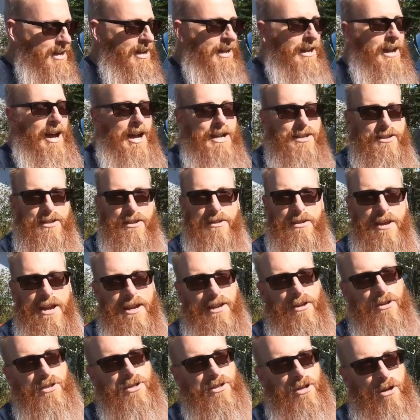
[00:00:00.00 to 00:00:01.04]
Guys, thank
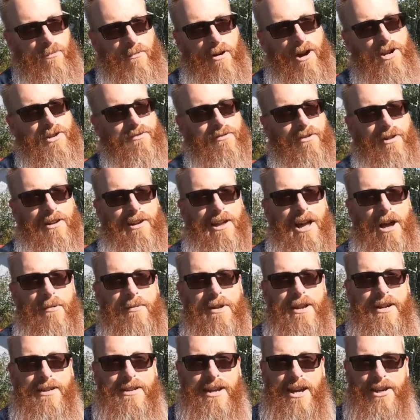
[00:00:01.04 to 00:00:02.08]
you so much for allowing me
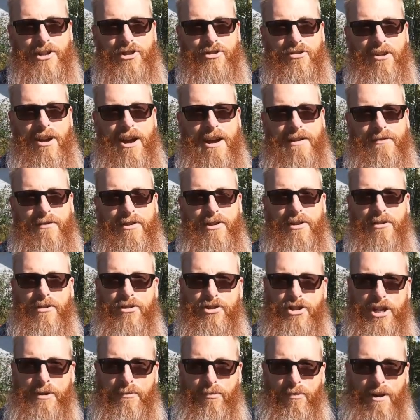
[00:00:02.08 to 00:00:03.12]
to test drive your
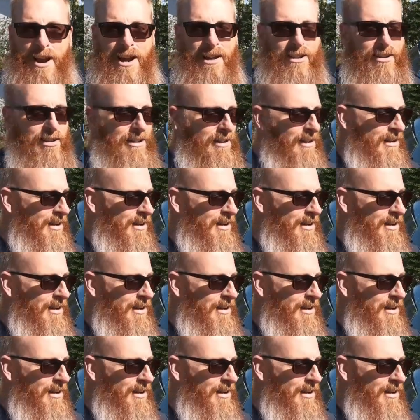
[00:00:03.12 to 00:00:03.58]
Jeep Wrangler.